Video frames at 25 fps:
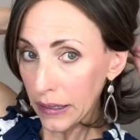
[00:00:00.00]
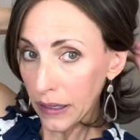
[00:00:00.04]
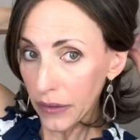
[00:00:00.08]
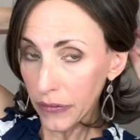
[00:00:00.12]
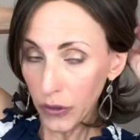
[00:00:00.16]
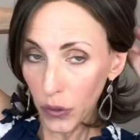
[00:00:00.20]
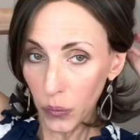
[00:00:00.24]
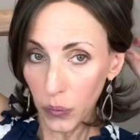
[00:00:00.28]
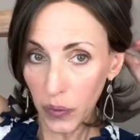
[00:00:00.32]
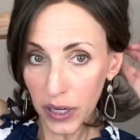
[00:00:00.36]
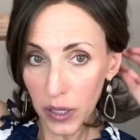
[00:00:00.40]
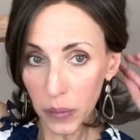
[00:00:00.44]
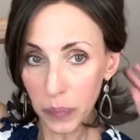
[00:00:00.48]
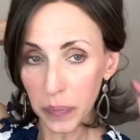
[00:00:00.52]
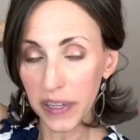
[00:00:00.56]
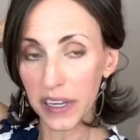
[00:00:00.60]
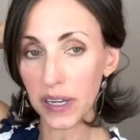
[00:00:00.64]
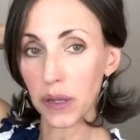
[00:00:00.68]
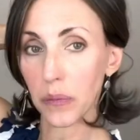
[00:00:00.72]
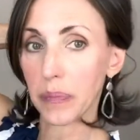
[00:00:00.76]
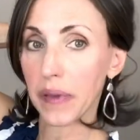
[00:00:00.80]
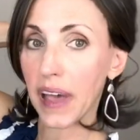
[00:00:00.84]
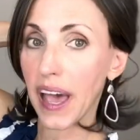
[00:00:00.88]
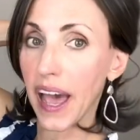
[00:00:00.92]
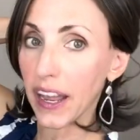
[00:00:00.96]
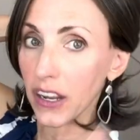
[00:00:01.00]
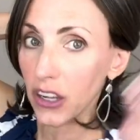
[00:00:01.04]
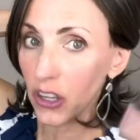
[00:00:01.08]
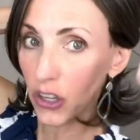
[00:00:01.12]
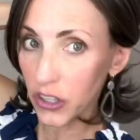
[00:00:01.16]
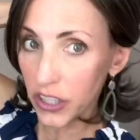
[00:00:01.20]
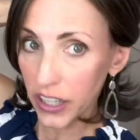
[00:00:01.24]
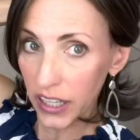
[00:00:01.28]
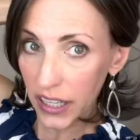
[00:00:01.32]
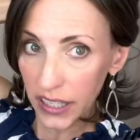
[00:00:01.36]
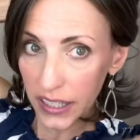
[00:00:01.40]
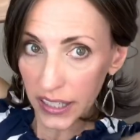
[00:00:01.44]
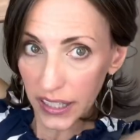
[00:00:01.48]
If you wanna pin it back,
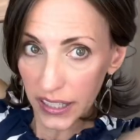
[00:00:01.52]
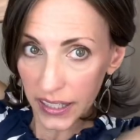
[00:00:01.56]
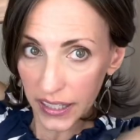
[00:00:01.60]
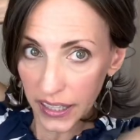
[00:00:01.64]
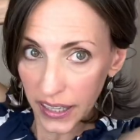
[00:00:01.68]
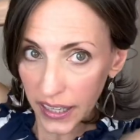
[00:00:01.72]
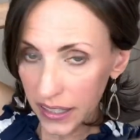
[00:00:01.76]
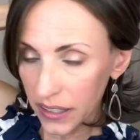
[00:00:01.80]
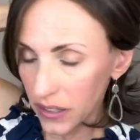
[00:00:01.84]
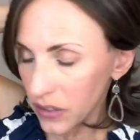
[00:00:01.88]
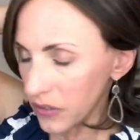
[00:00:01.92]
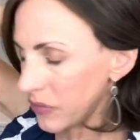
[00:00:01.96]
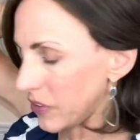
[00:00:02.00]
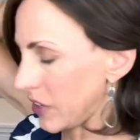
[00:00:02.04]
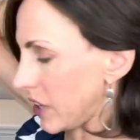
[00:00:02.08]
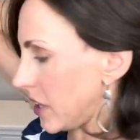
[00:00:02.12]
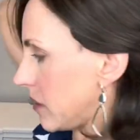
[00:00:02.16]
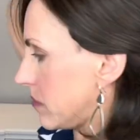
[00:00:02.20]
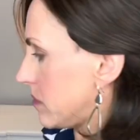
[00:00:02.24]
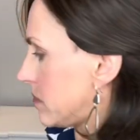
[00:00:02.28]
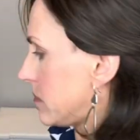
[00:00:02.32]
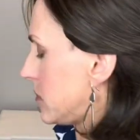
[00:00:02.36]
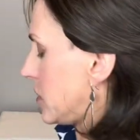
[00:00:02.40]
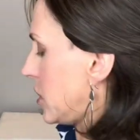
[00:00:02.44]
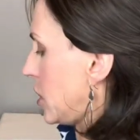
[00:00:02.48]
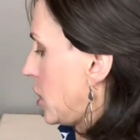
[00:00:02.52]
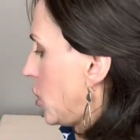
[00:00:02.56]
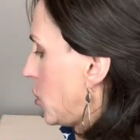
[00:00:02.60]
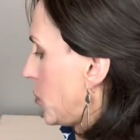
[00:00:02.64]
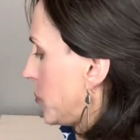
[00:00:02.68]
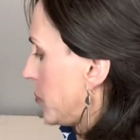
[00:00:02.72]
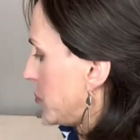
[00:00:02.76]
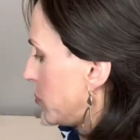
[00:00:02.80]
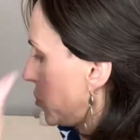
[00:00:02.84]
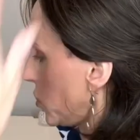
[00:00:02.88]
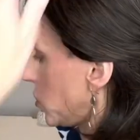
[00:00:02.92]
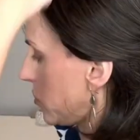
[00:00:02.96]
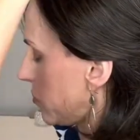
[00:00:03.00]
you're gonna get kind of a, you
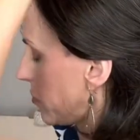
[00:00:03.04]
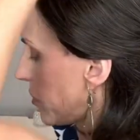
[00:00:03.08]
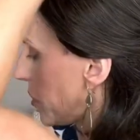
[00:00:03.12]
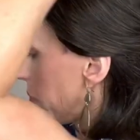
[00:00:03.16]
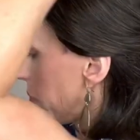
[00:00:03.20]
know, poof